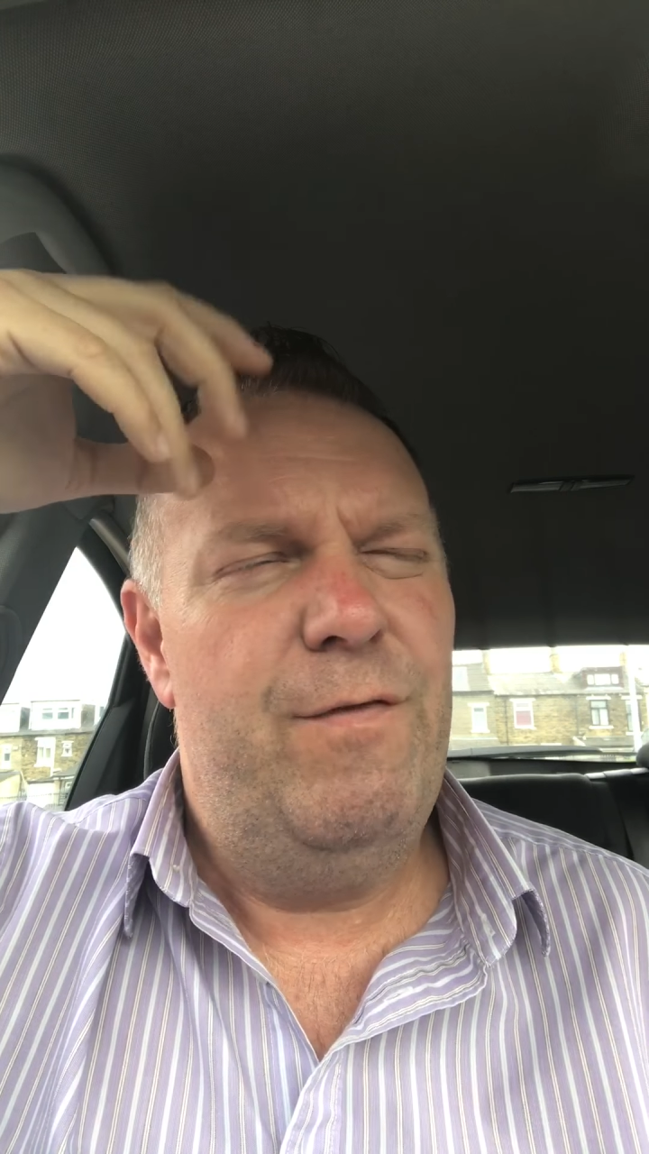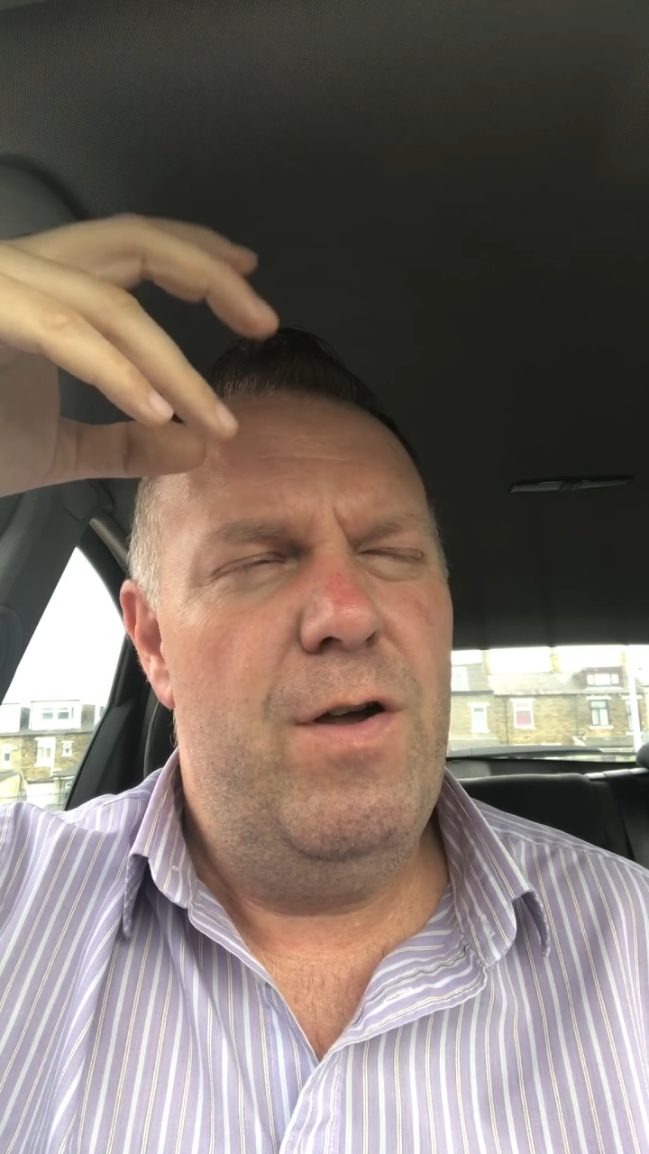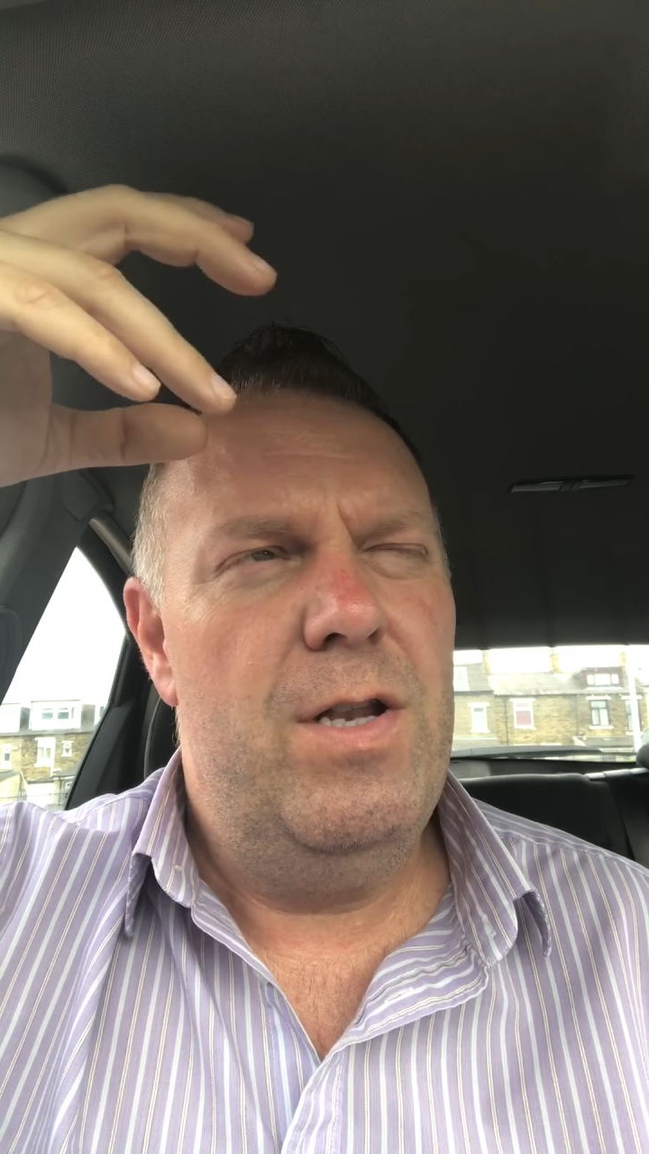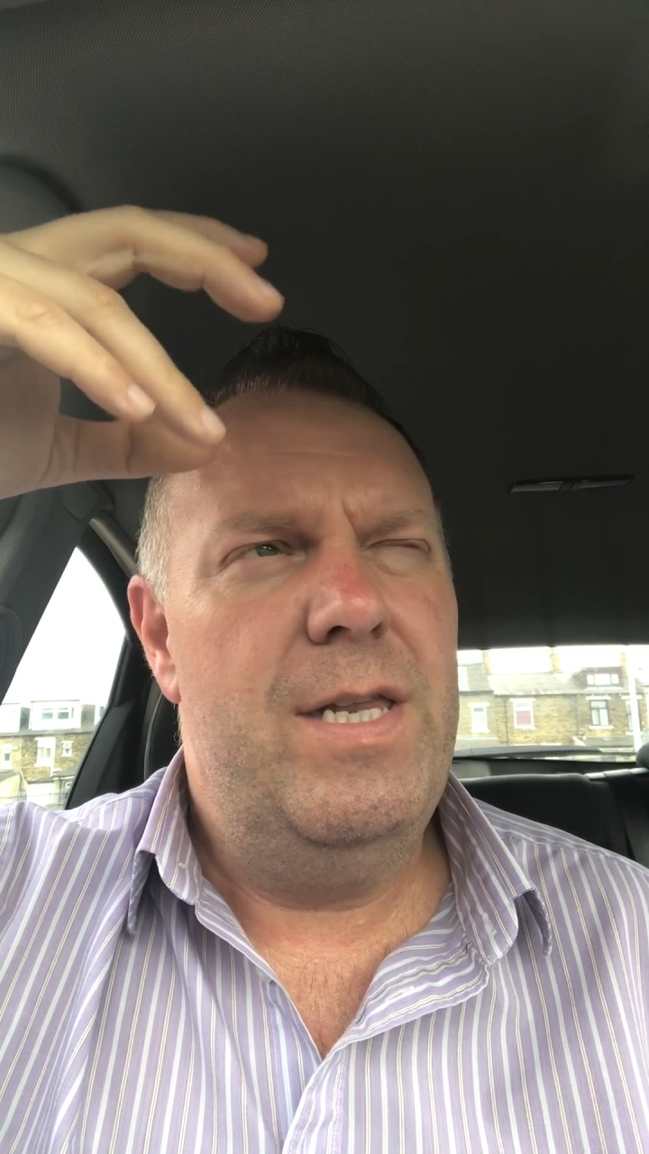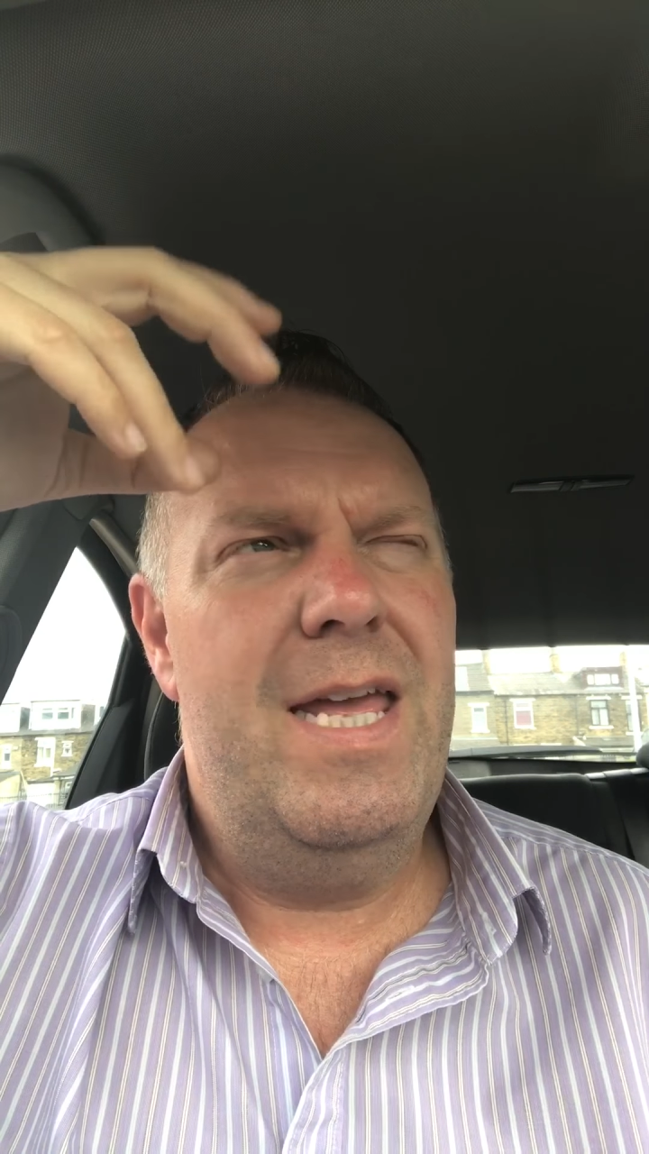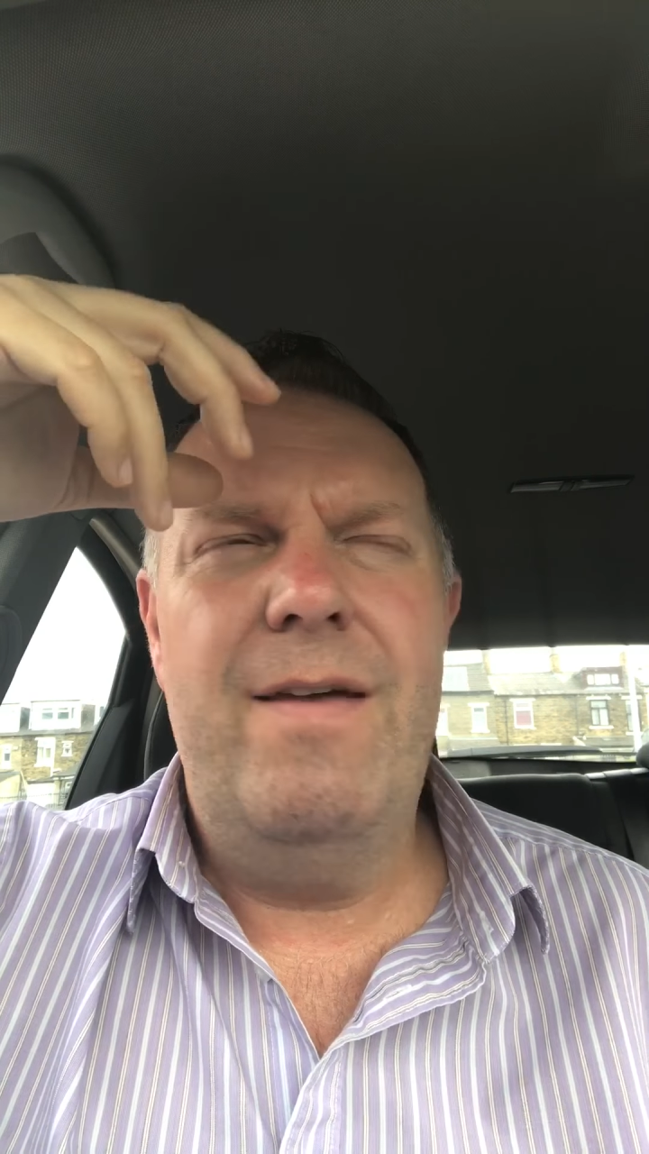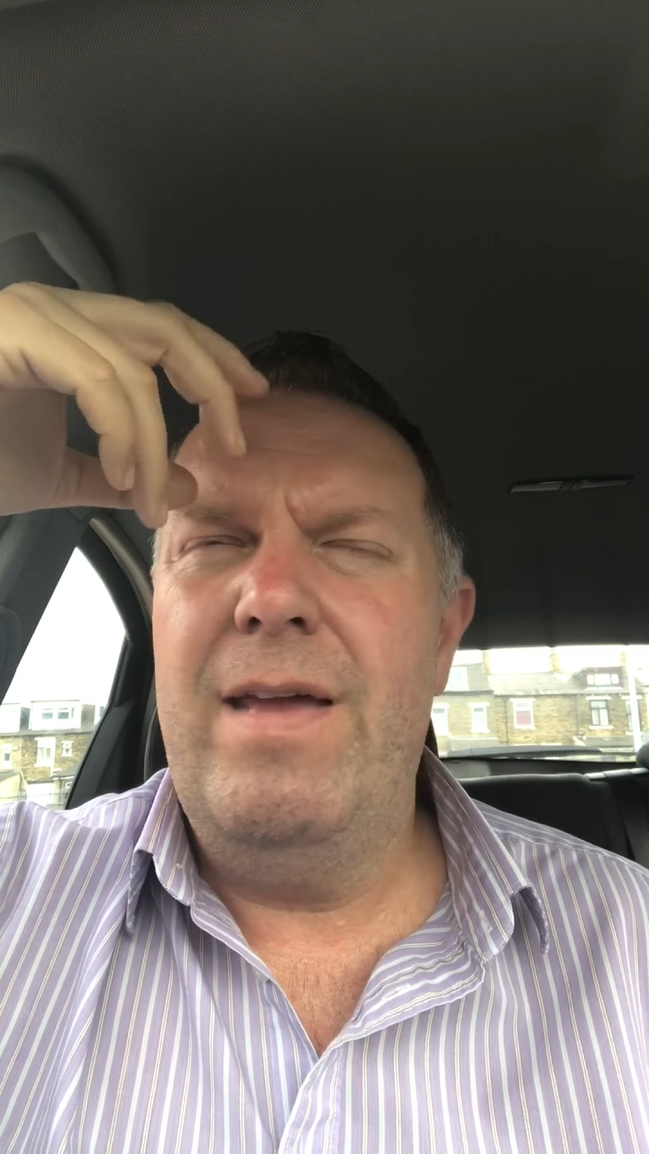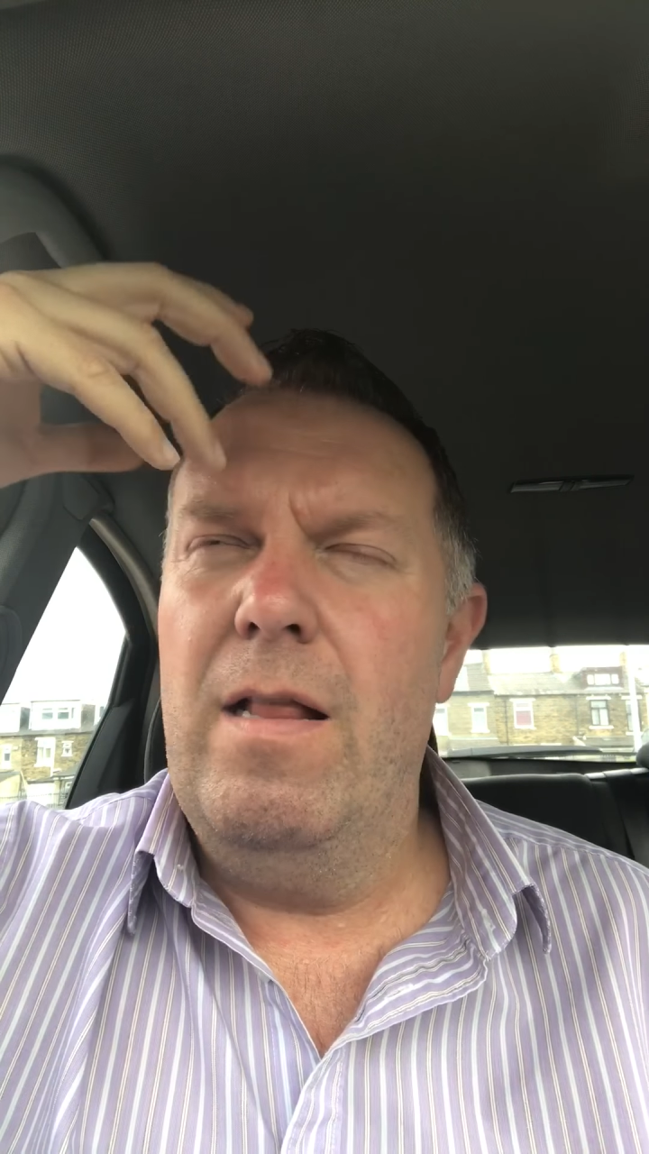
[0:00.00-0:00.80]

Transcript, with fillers: third day the